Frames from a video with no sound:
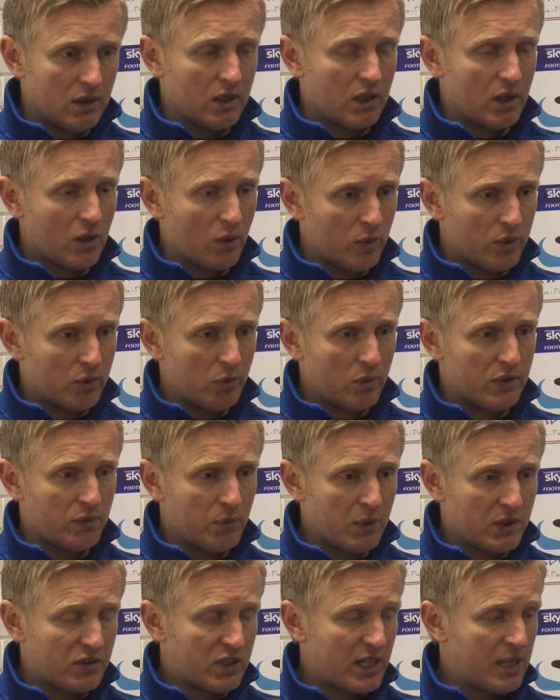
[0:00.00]
you know,
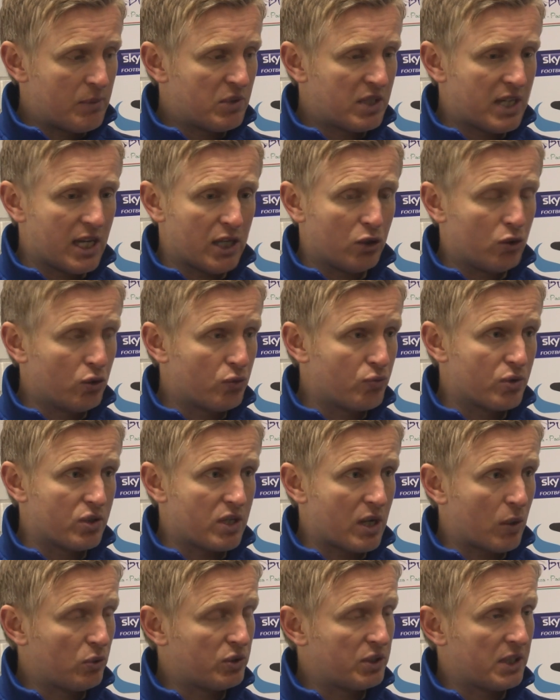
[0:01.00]
with teams getting good
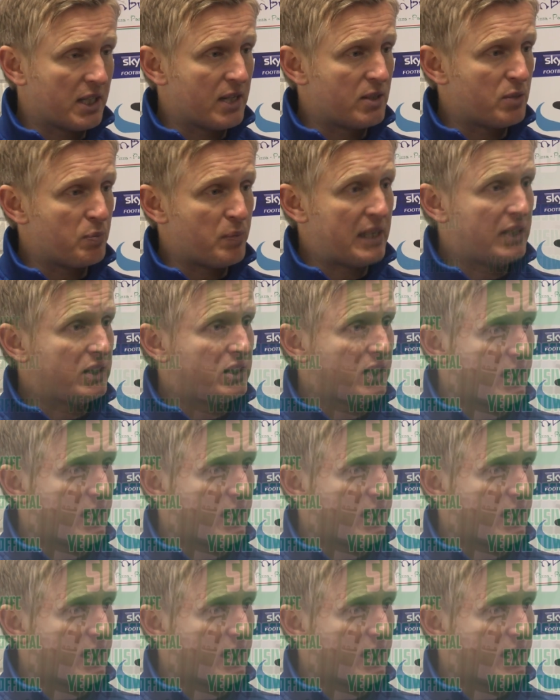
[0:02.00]
results against big